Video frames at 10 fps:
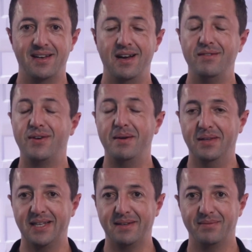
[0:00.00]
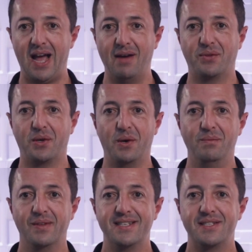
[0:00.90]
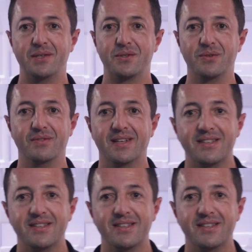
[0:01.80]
and family. I have to go. See you soon.